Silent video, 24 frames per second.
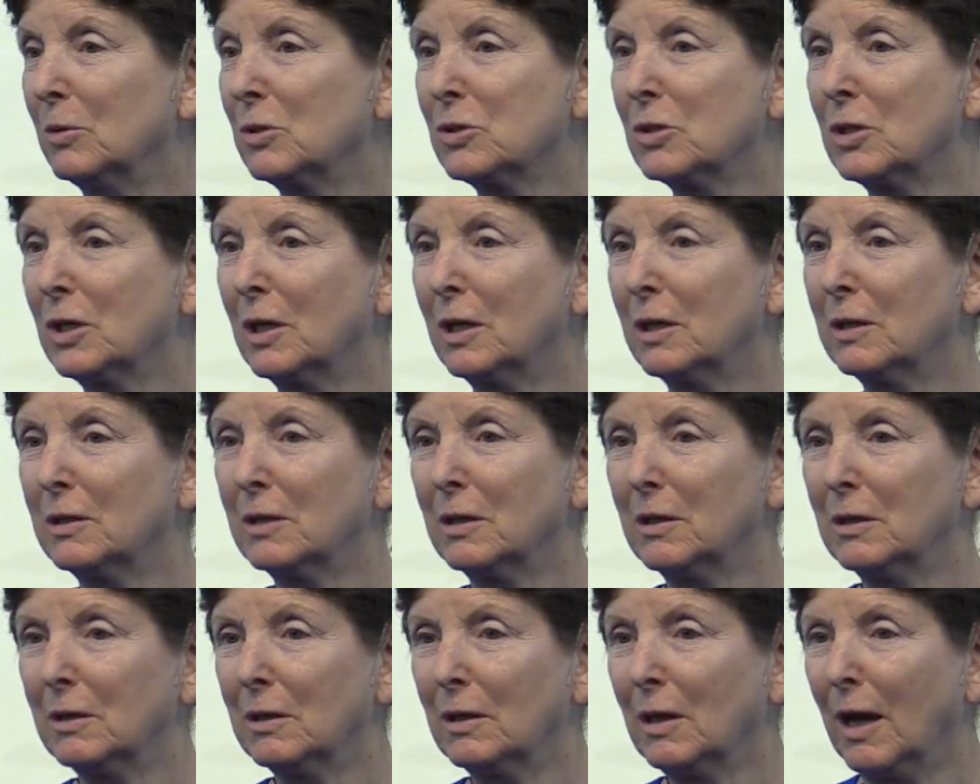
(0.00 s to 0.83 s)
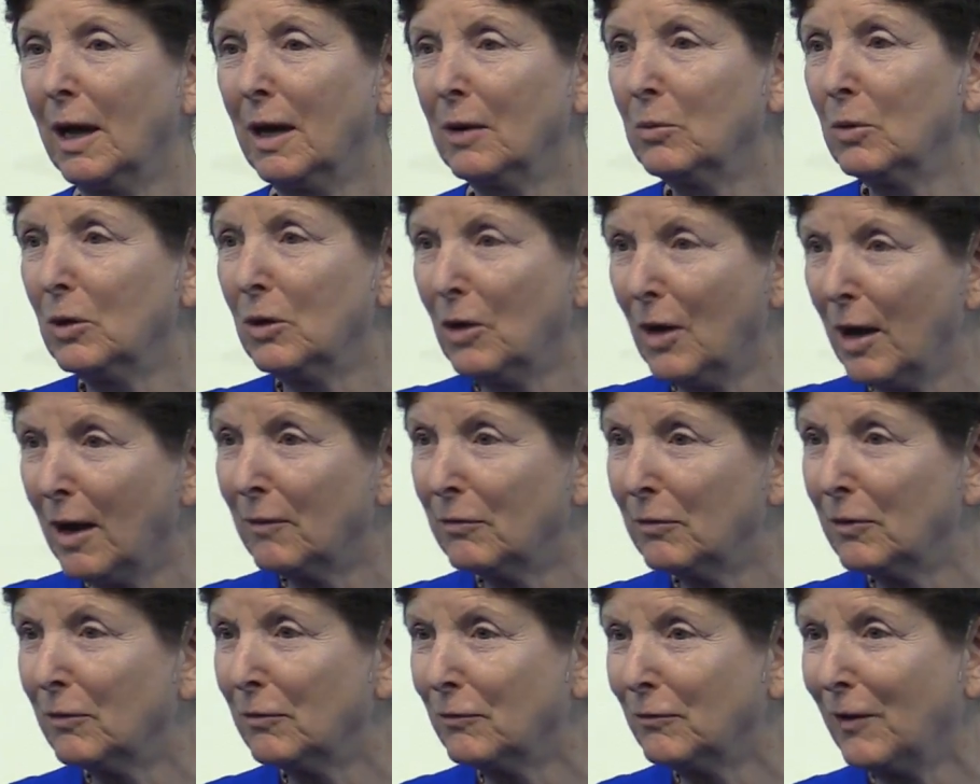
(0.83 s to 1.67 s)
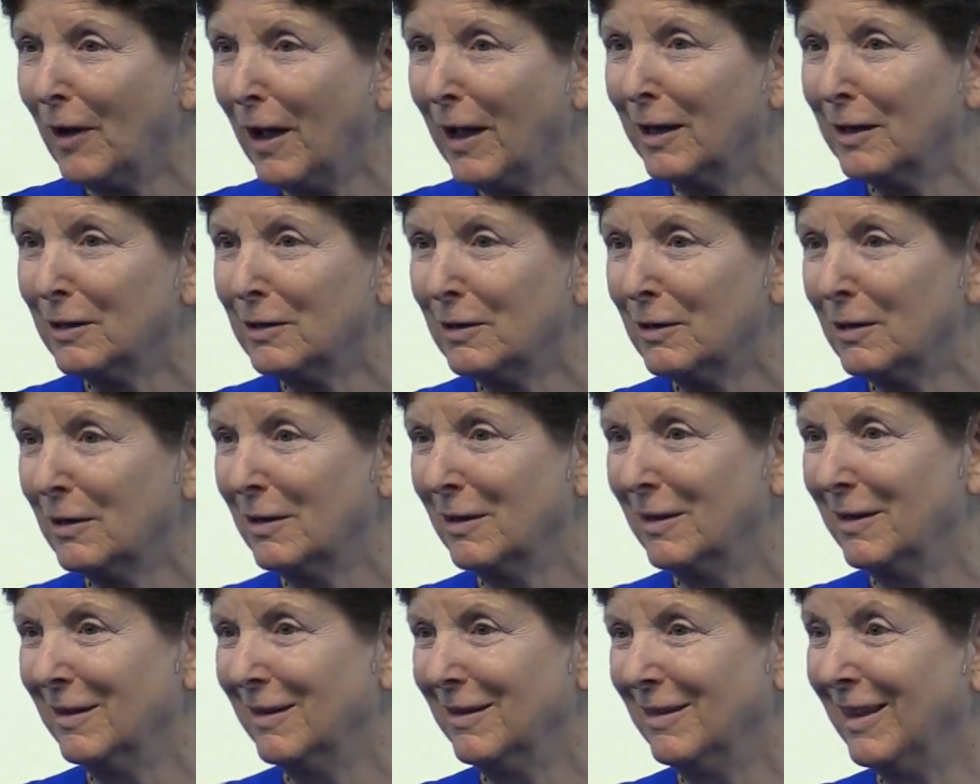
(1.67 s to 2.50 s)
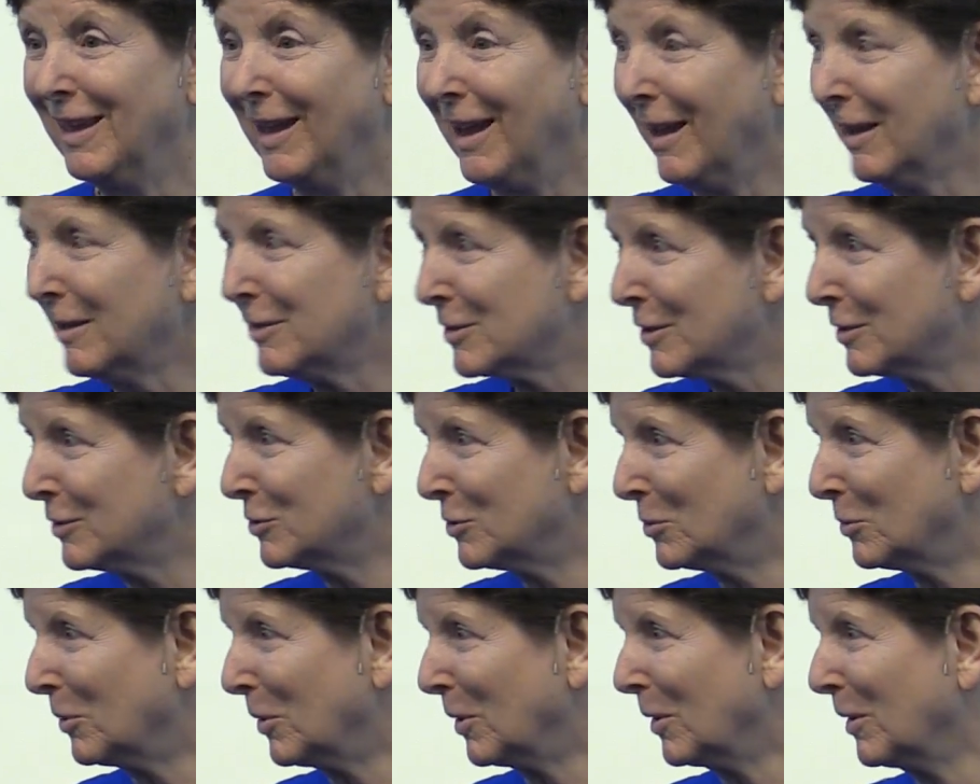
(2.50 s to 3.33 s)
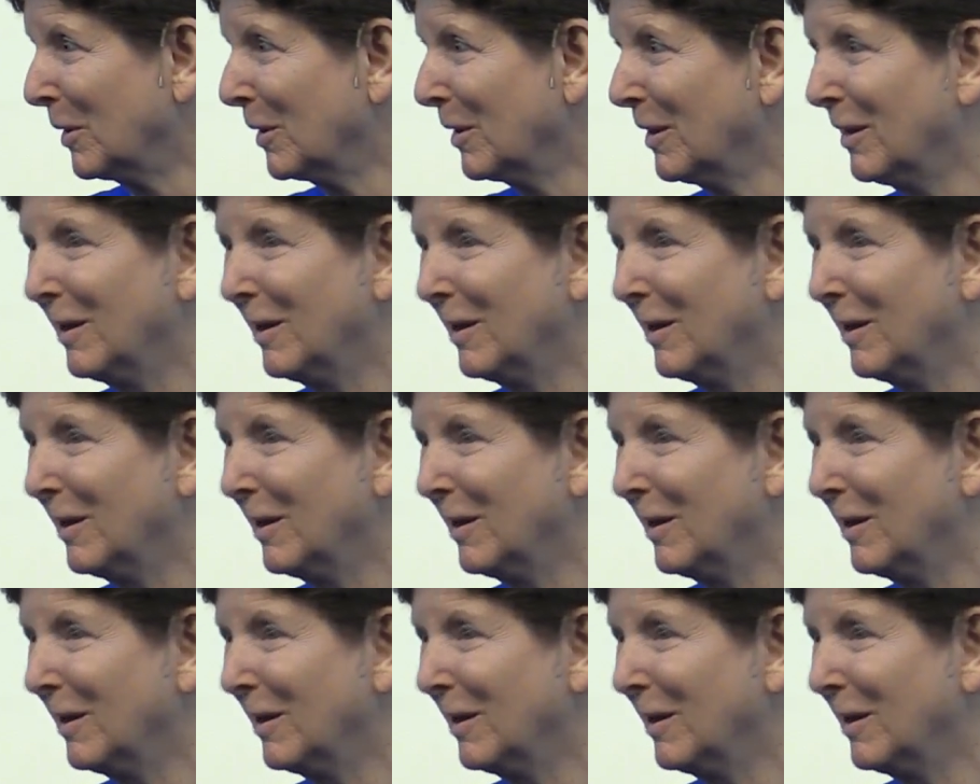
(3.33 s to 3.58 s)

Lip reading: was that I would never find the exit door.